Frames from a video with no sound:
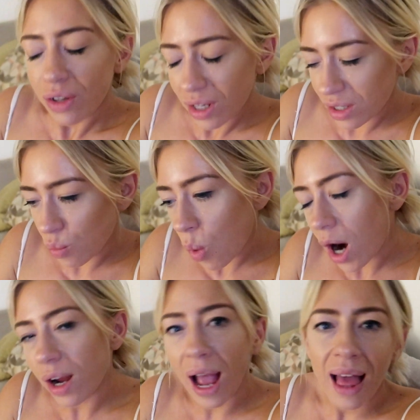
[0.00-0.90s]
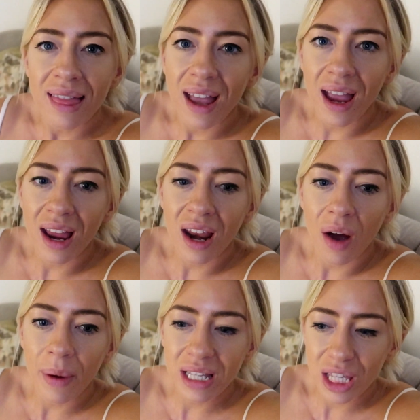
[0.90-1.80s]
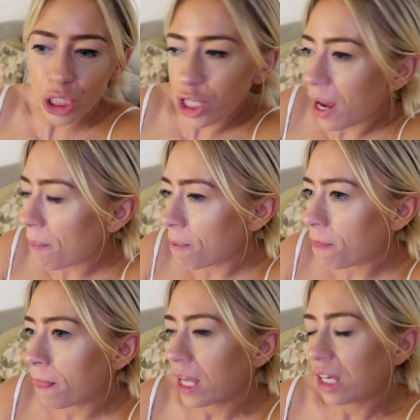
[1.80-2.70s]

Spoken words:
did some work, and then I went to the gym.